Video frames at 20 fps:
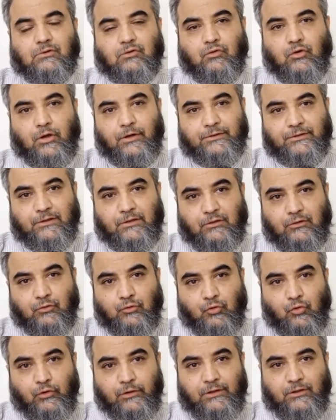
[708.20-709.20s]
corneal
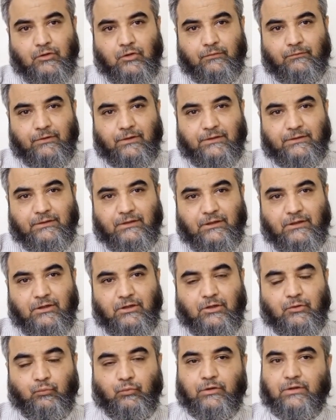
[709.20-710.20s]
gluing over
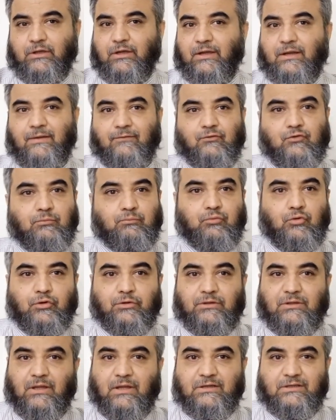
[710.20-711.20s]
there. We can have to
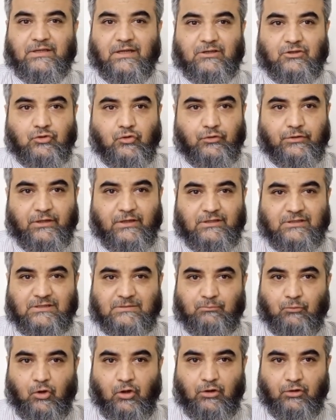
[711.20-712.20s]
put the tectonic
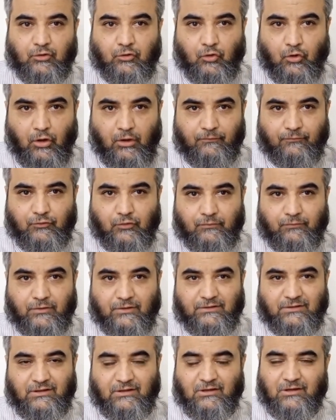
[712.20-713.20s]
small graft over
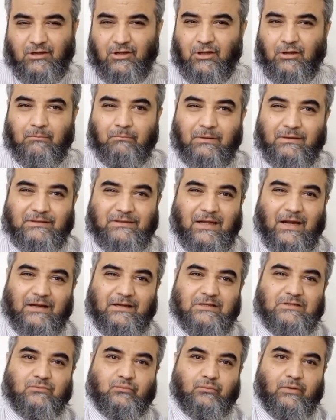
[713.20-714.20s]
there, but that
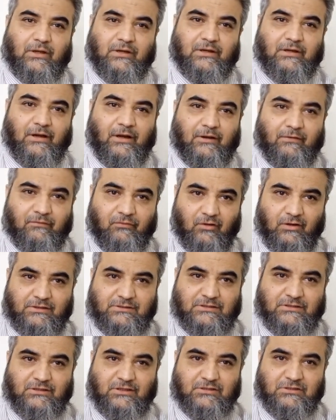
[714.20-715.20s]
is very
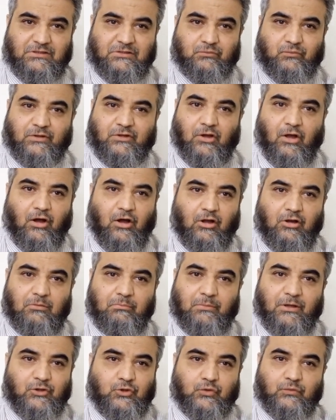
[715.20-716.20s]
advanced stages when all
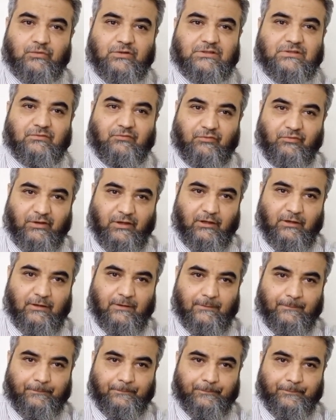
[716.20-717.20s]
maneuvers fail.
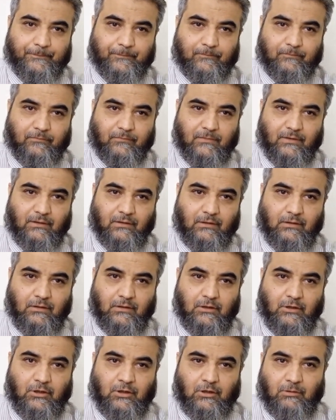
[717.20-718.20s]

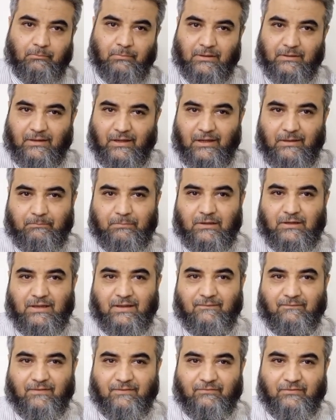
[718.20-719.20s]
But I
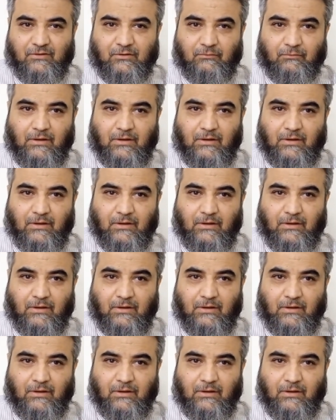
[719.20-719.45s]
believe if we